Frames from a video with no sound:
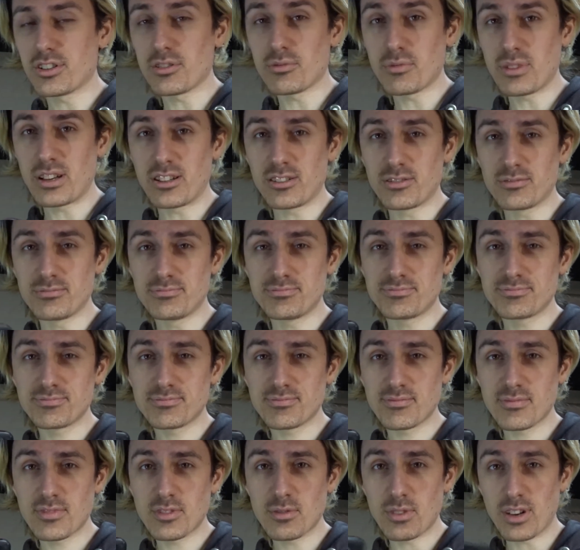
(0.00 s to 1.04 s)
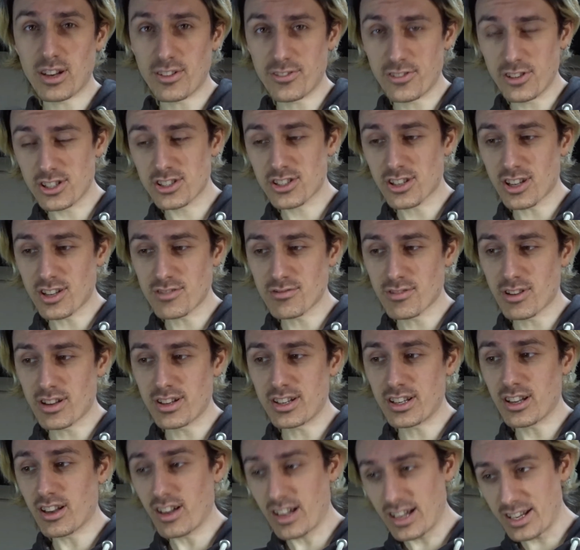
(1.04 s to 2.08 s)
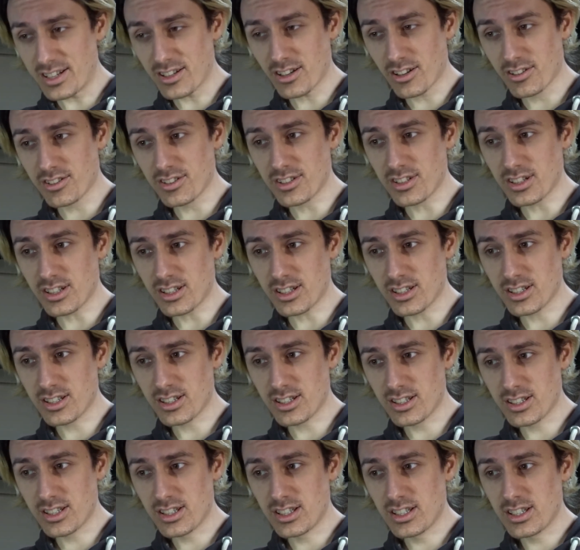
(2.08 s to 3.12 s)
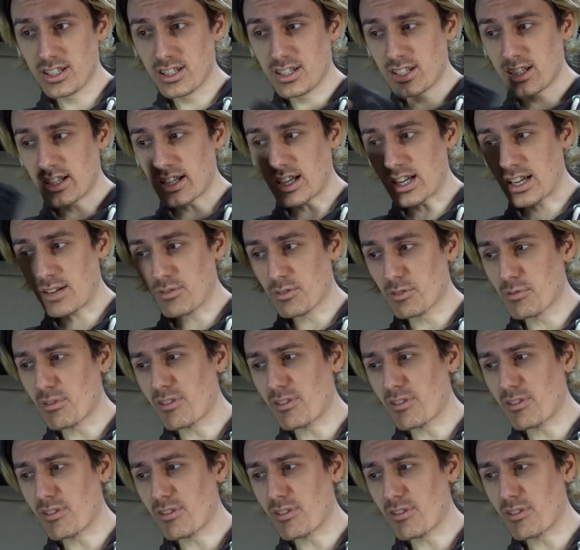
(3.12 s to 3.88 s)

Well, when I first started riding, I had a Honda. One of my